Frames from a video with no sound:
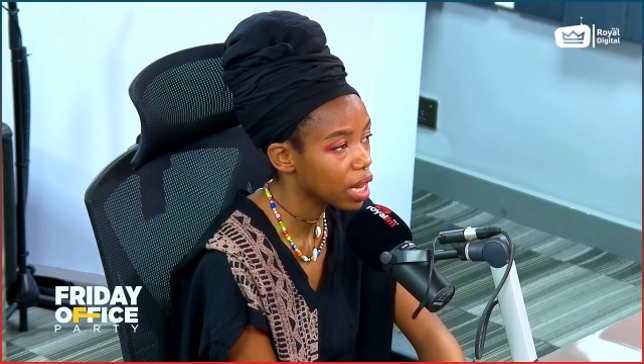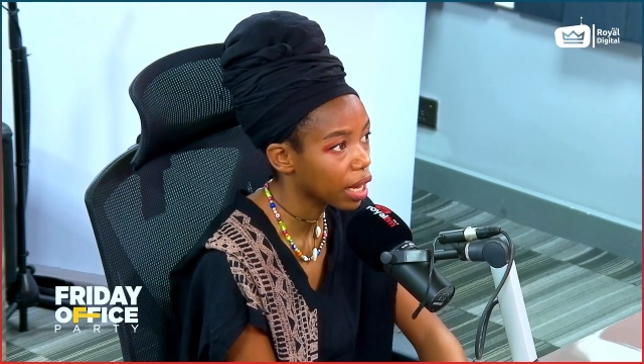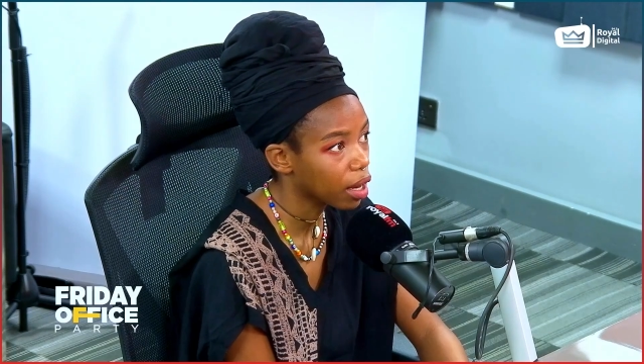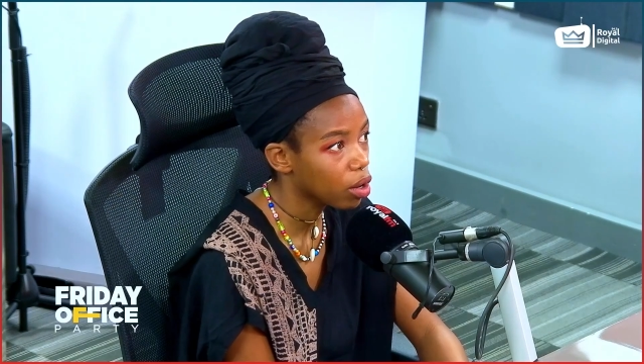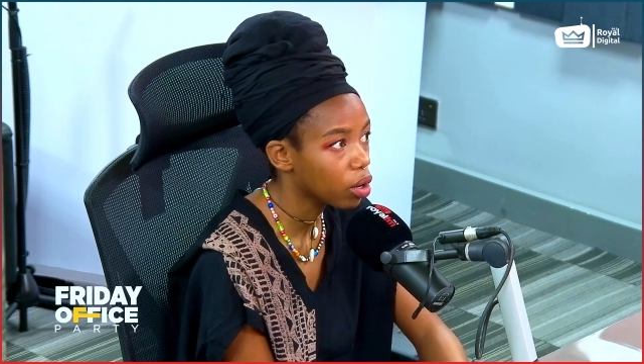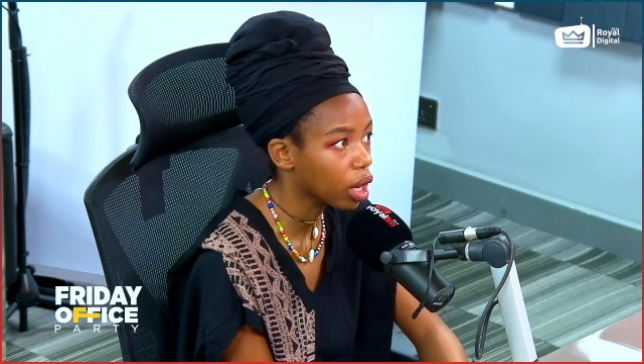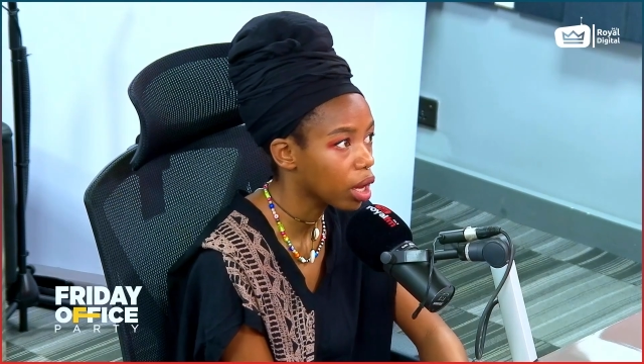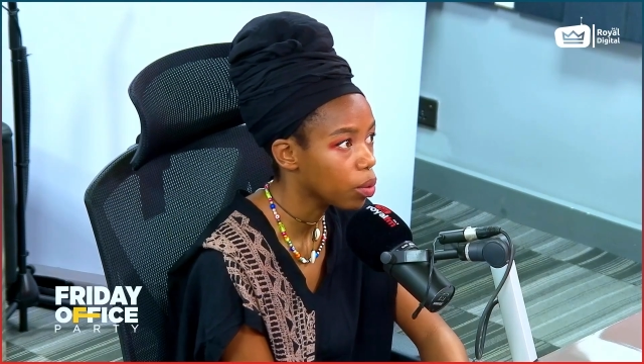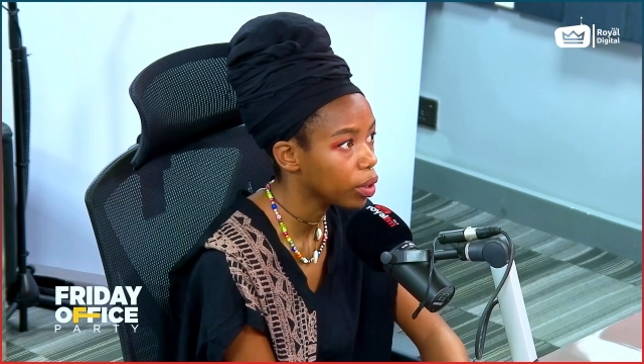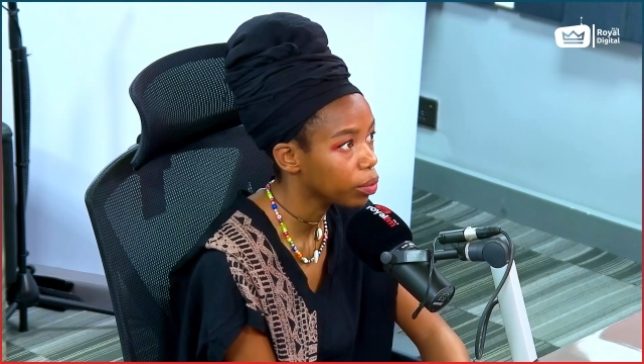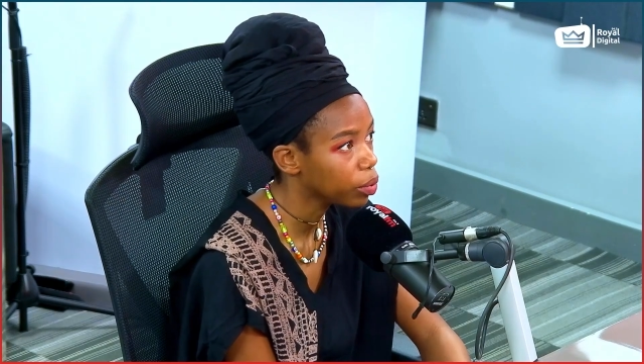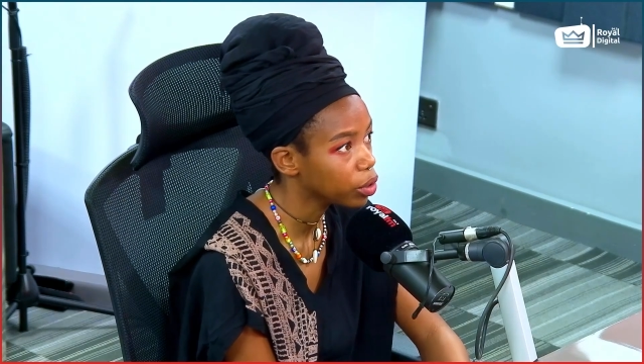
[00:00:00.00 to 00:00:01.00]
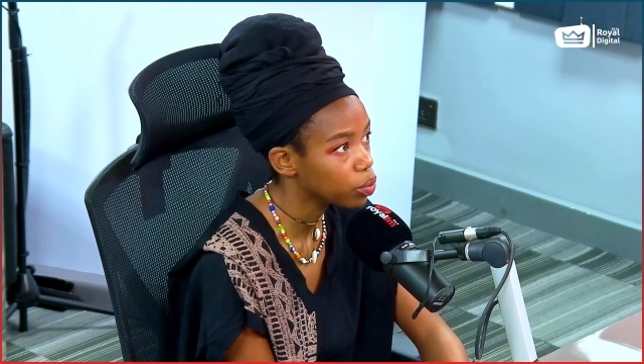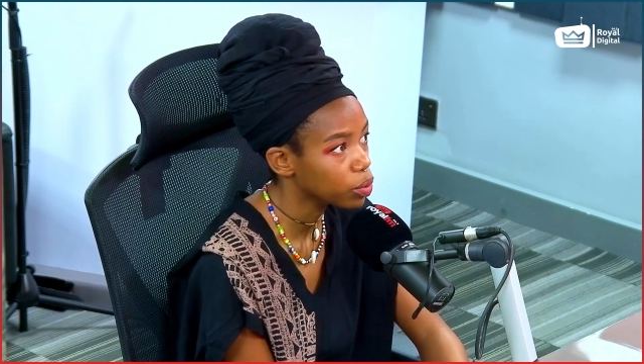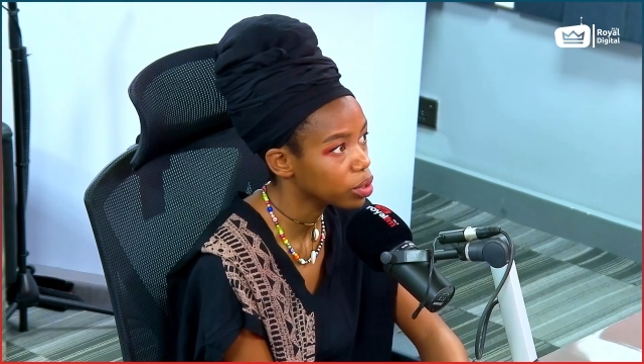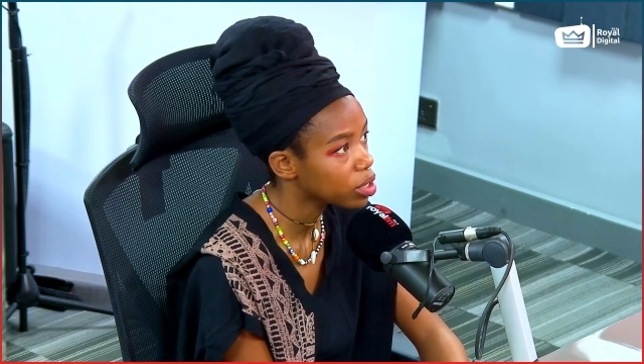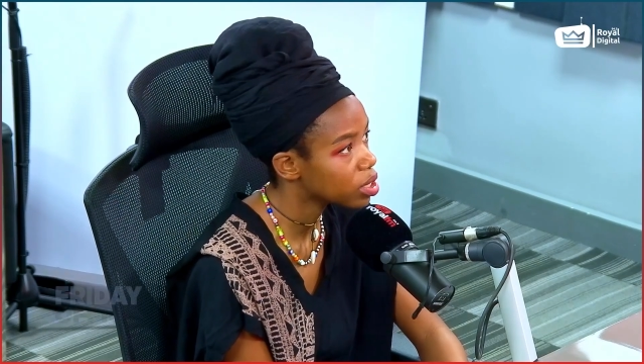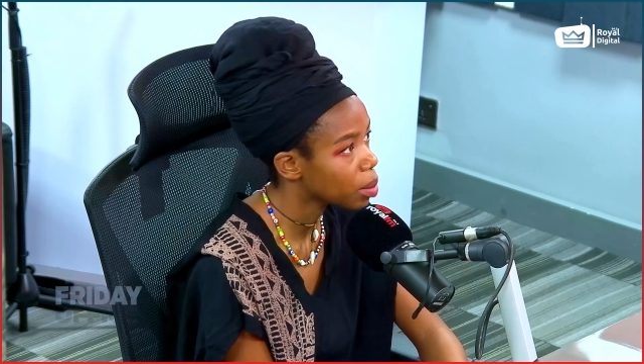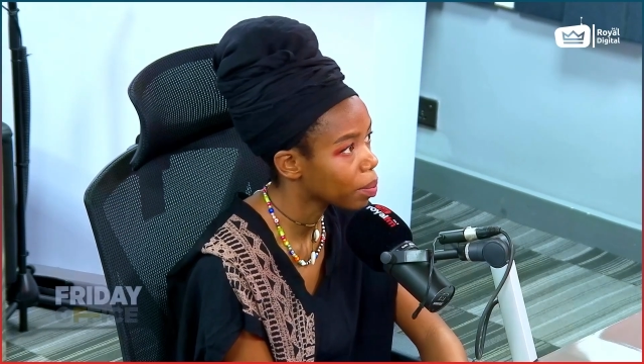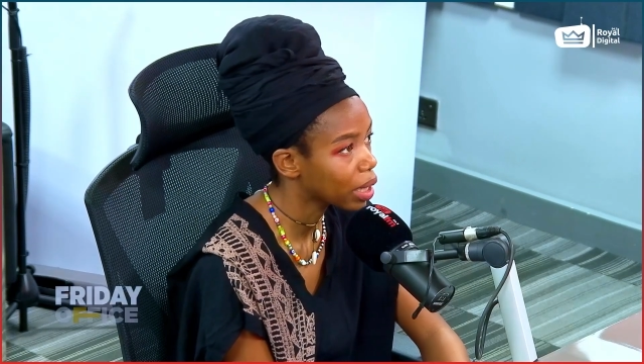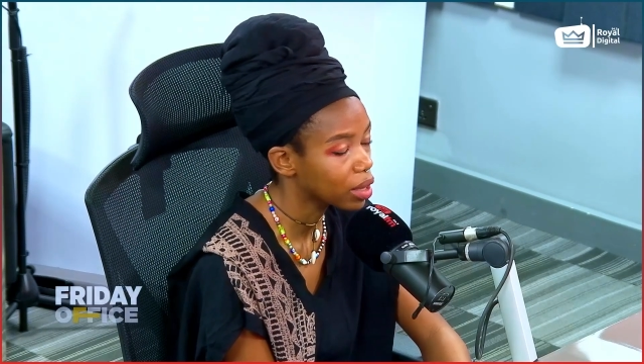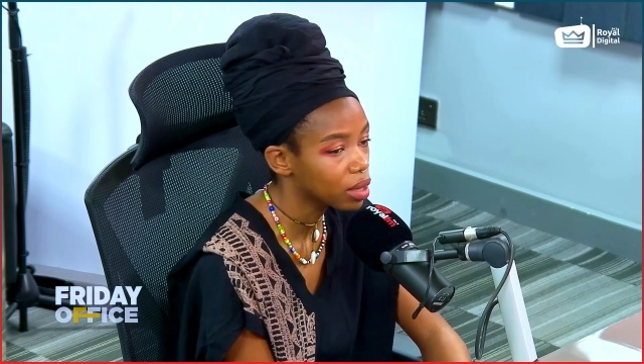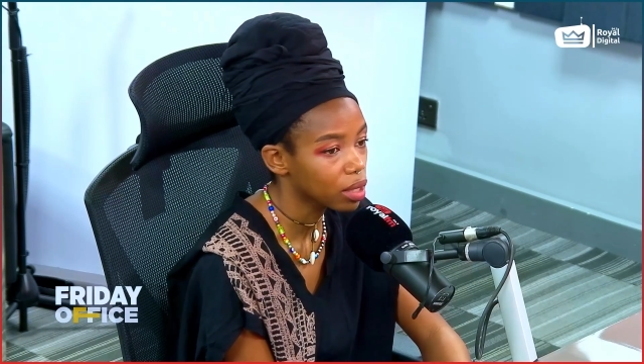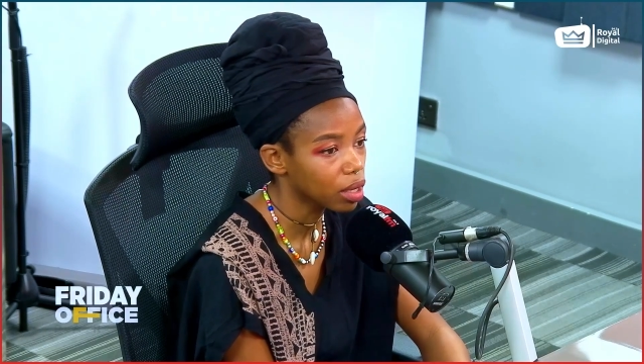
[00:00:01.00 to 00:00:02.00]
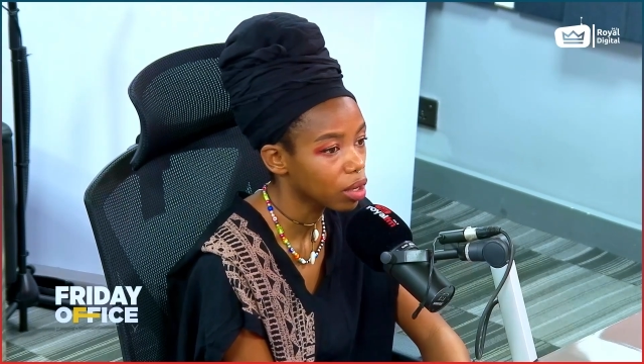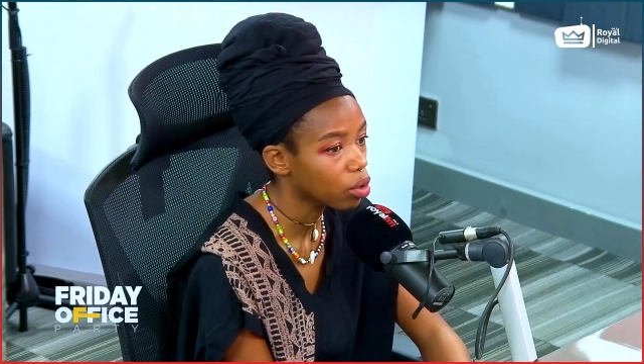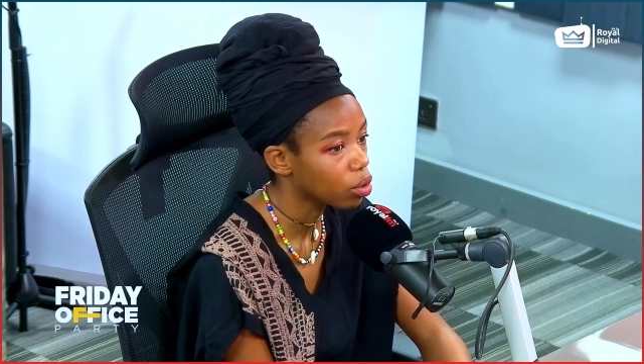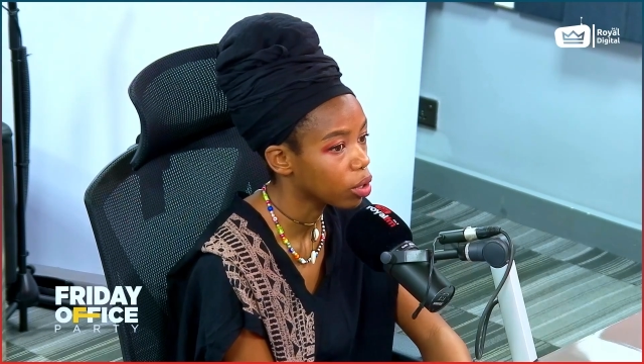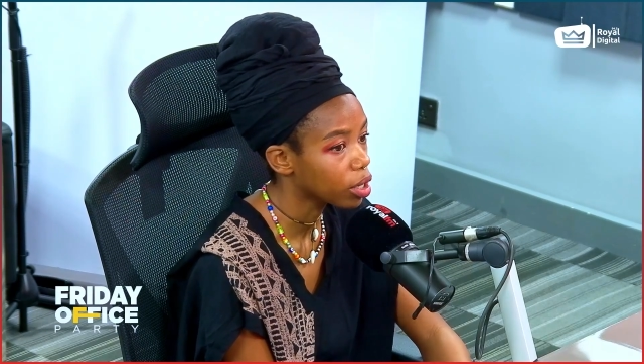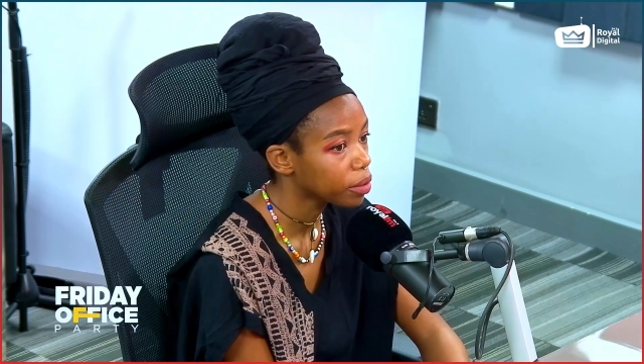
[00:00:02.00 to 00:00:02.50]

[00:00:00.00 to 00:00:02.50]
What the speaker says: like, okay, what would somebody think?